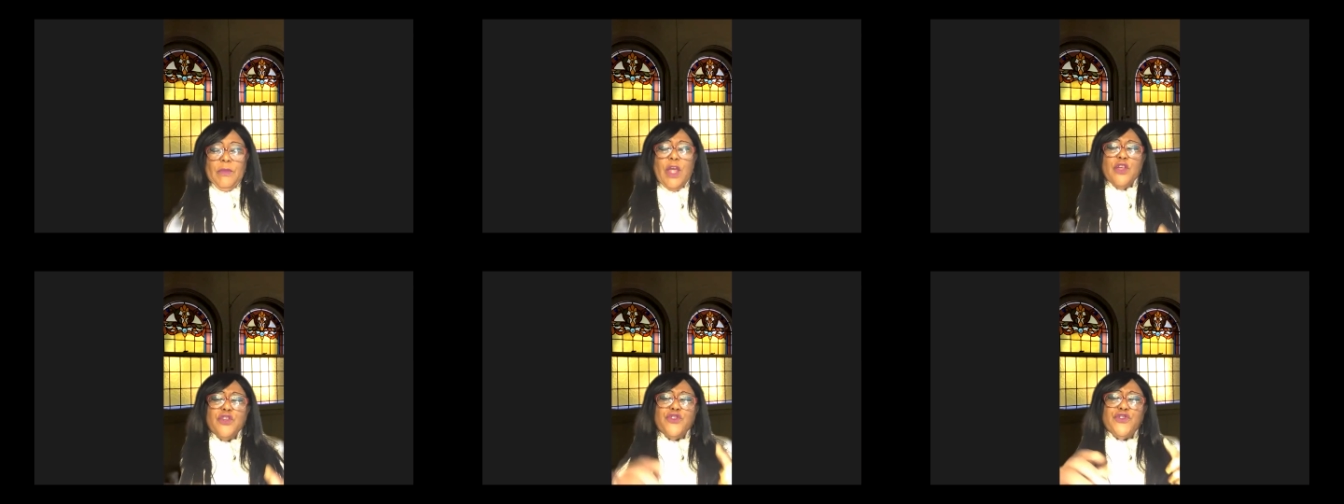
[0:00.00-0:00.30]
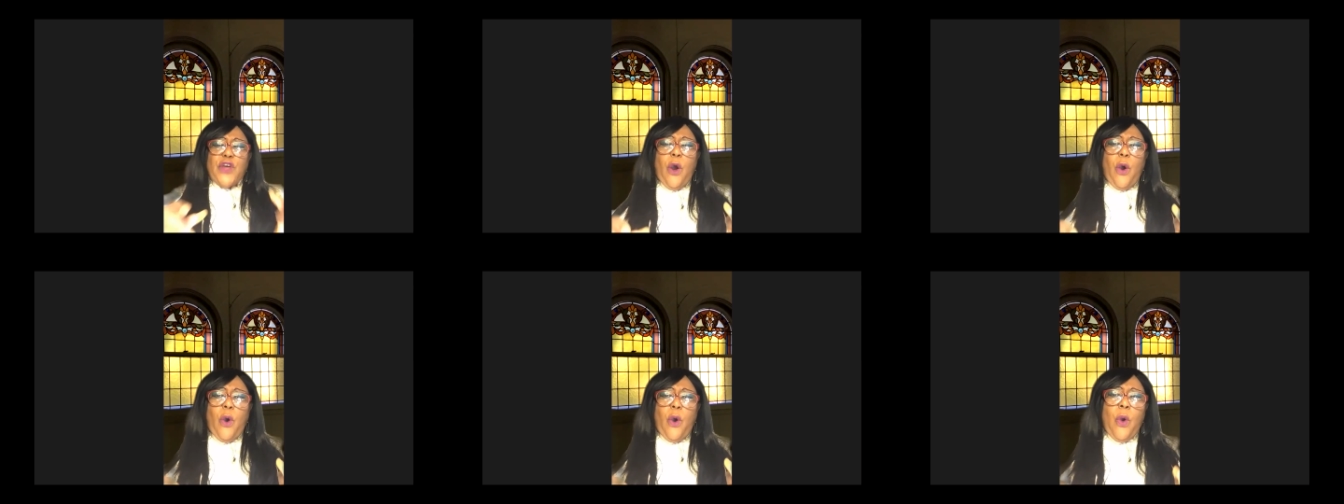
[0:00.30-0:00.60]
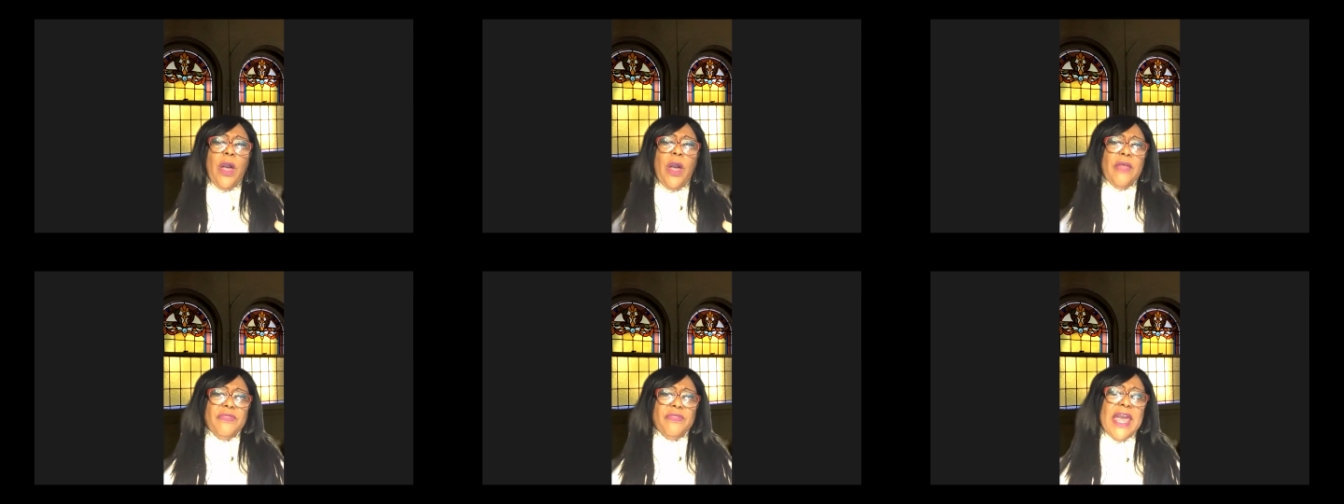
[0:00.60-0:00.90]

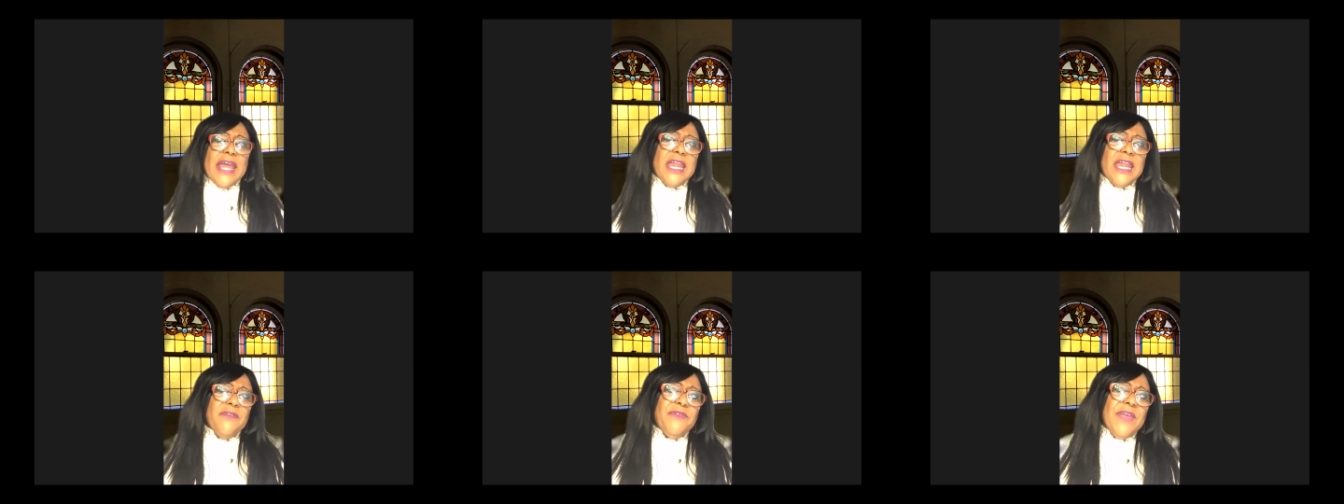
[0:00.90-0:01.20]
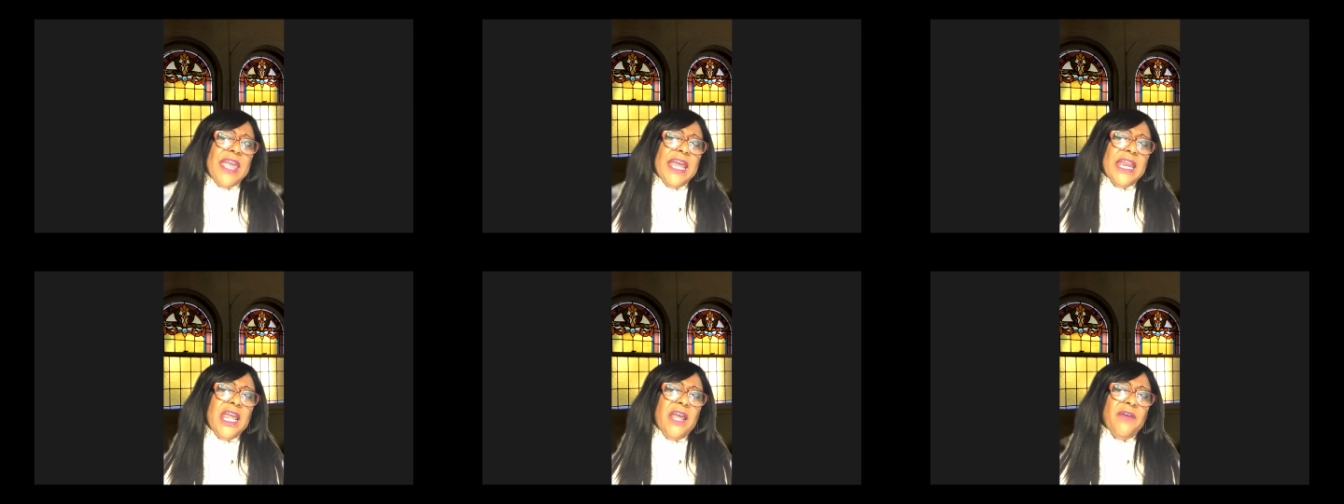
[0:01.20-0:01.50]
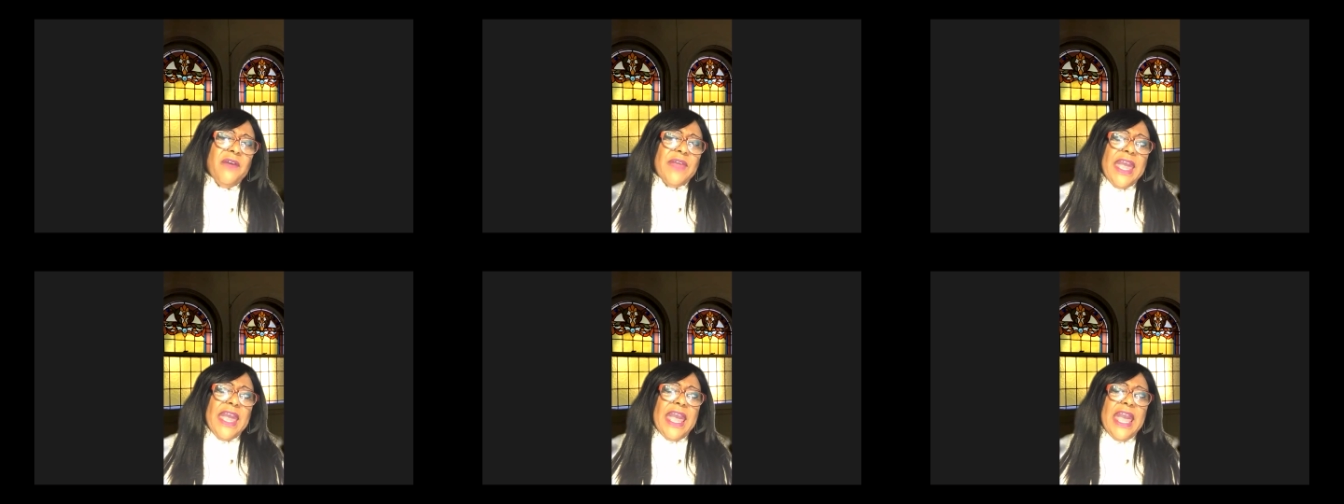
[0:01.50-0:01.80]
So that if any
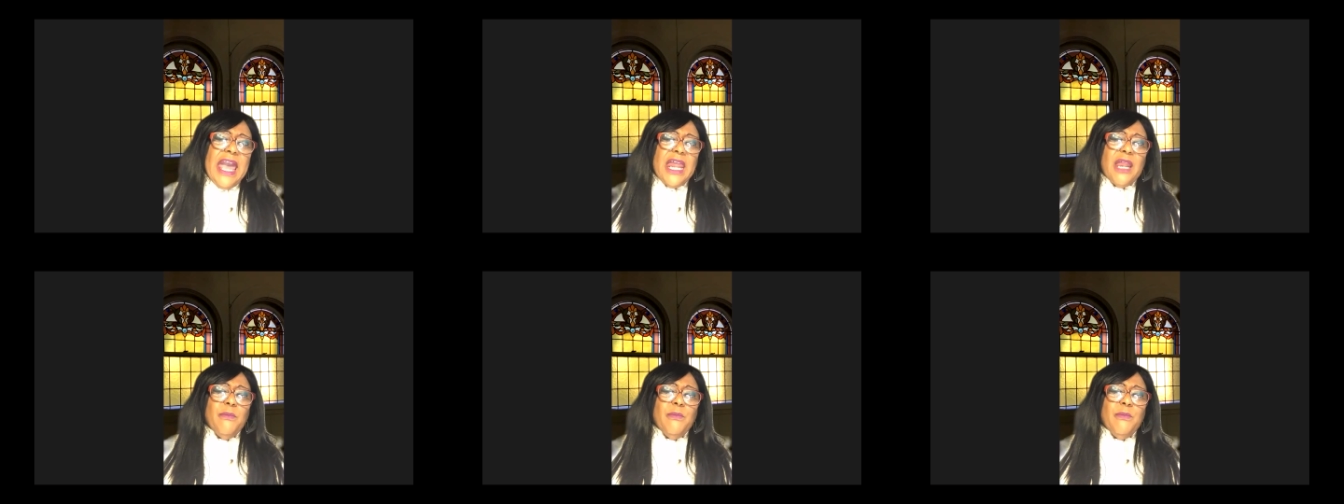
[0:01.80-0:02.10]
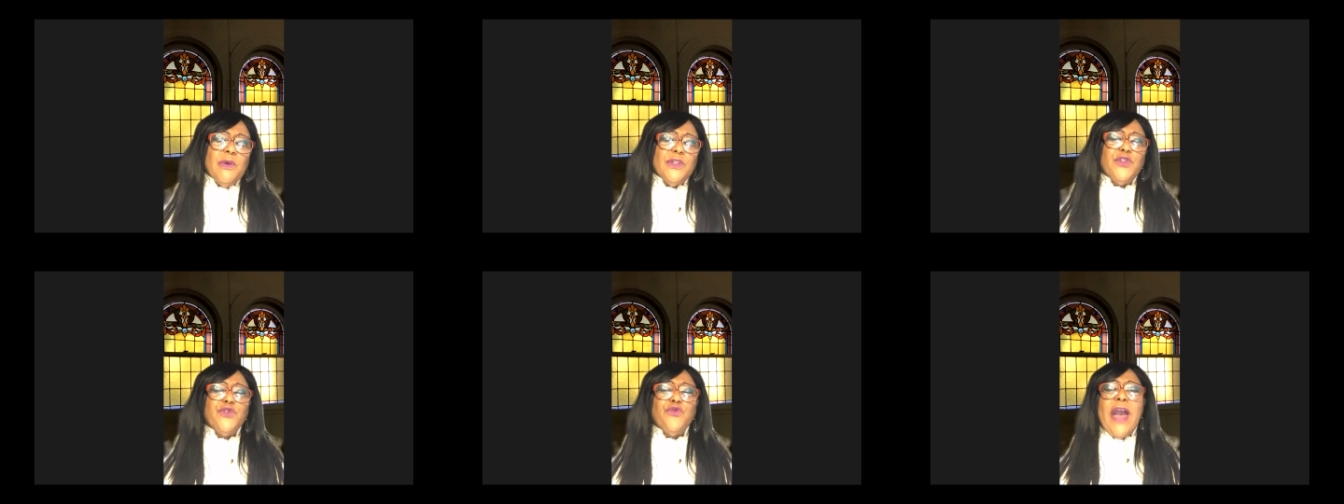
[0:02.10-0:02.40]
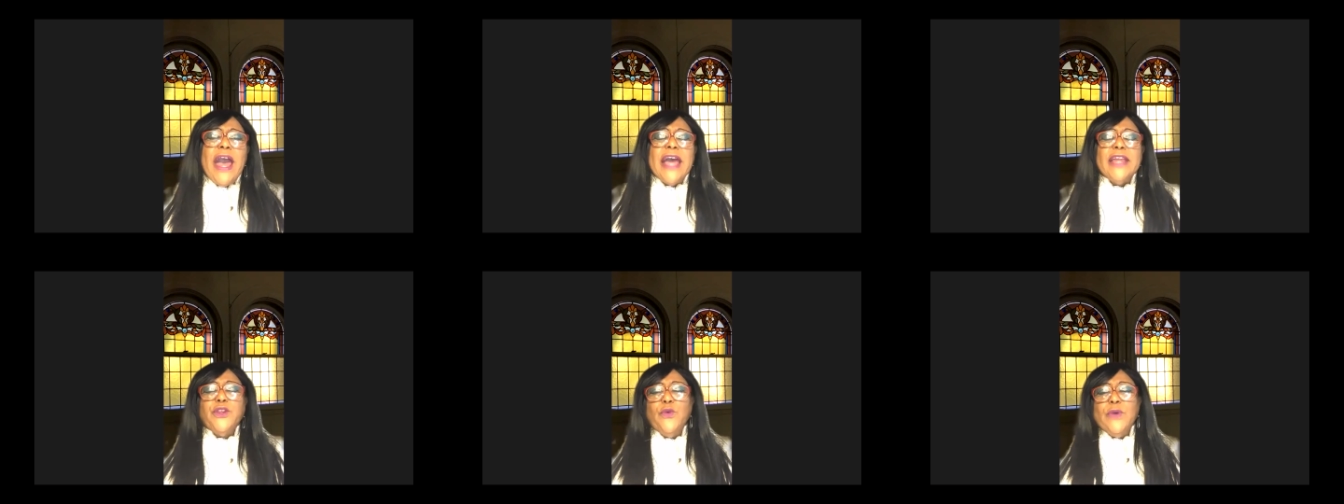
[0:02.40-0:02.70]
of the animals
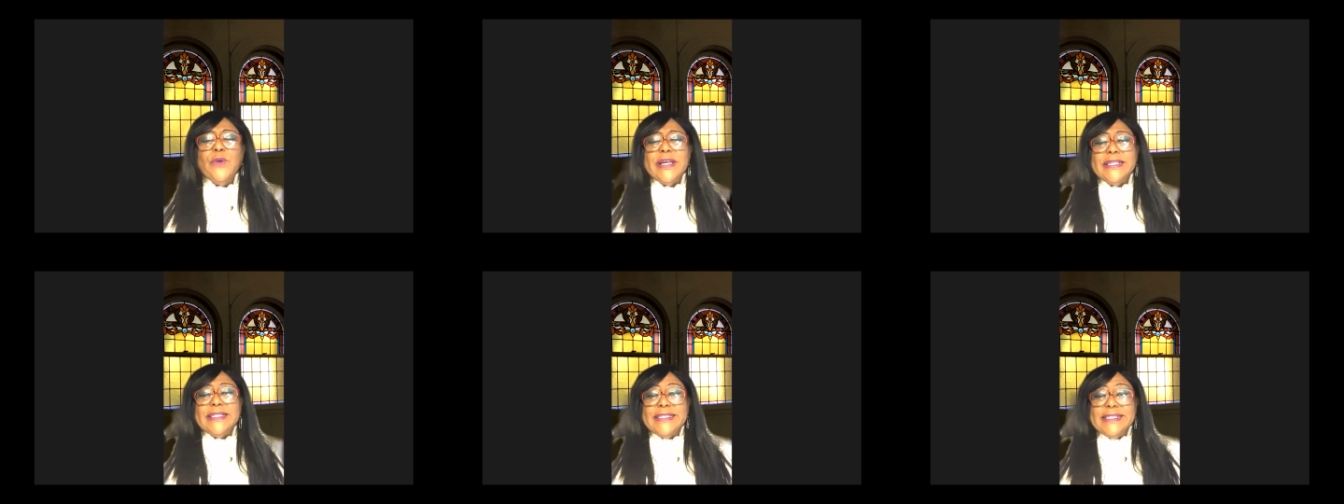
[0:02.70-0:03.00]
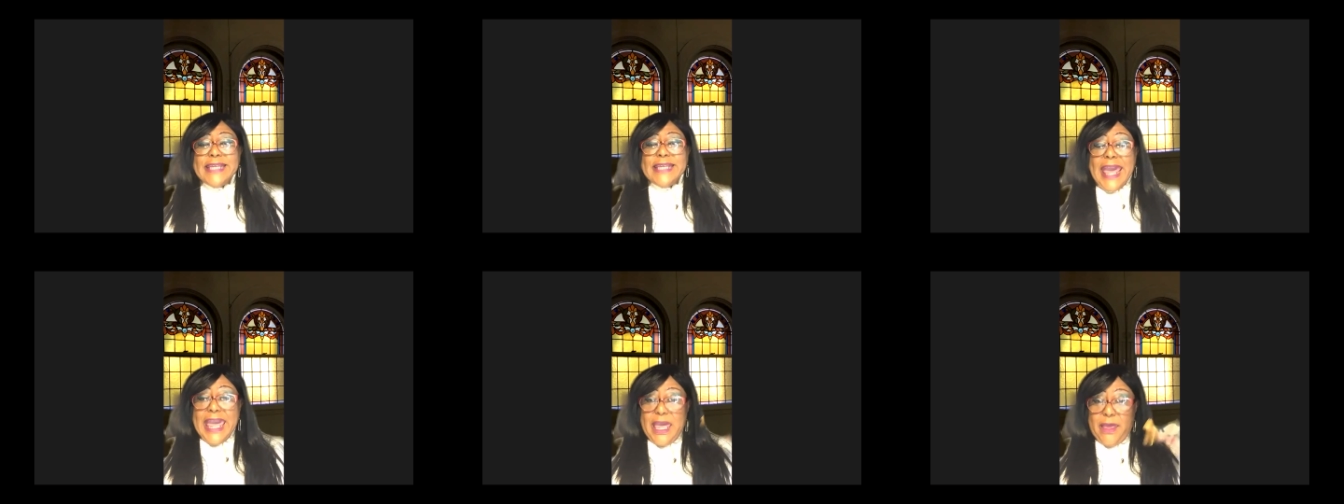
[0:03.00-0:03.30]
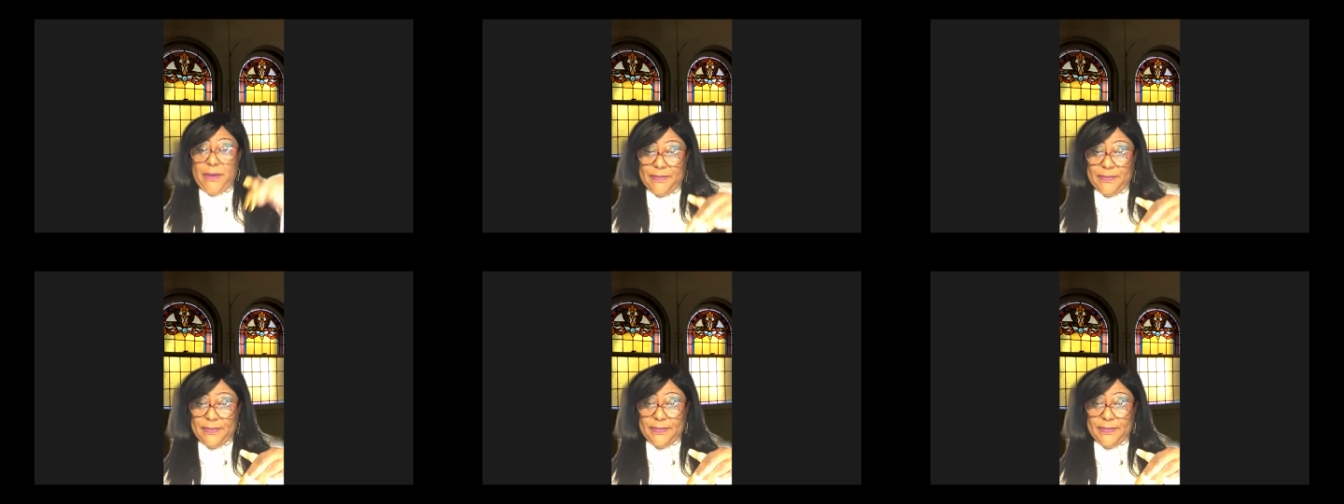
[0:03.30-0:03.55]
tried to escape,